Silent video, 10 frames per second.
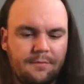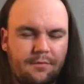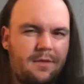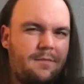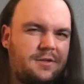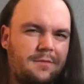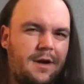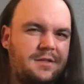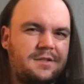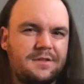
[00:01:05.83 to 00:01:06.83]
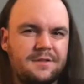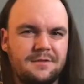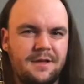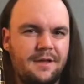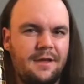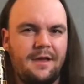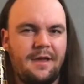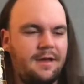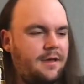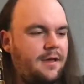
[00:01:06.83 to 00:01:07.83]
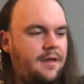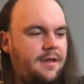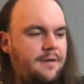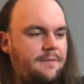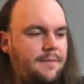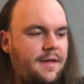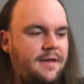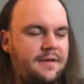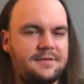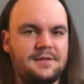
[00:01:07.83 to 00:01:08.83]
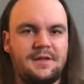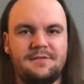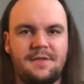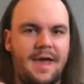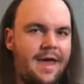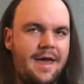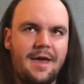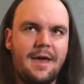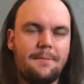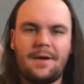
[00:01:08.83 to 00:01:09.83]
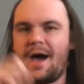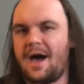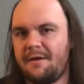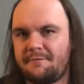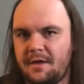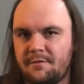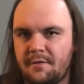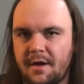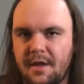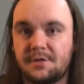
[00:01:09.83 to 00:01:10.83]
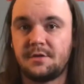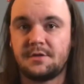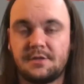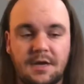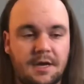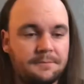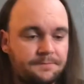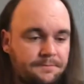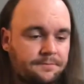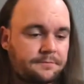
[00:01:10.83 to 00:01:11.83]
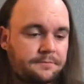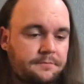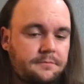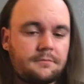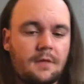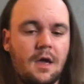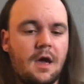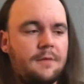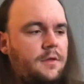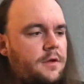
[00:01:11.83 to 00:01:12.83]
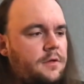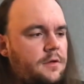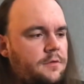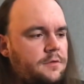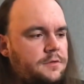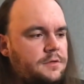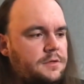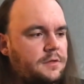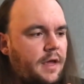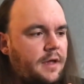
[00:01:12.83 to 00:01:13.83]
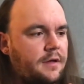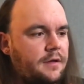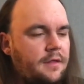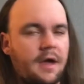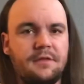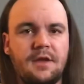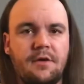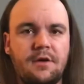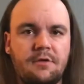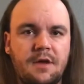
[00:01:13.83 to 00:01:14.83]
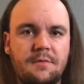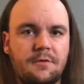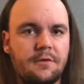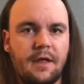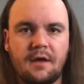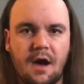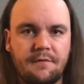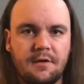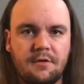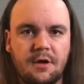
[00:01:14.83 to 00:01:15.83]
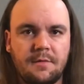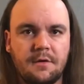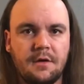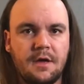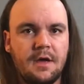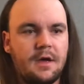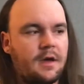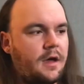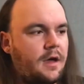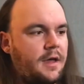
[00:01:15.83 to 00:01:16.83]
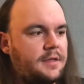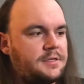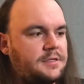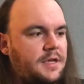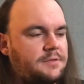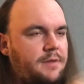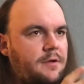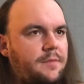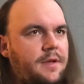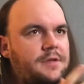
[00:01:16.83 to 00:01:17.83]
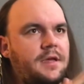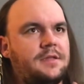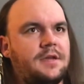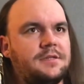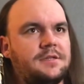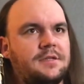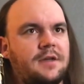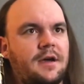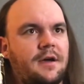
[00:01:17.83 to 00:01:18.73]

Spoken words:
pretty much a must. It gives it that pie flavor, I guess you could say. You can use like non-dairy creamer or like coffee creamer. It's better because it doesn't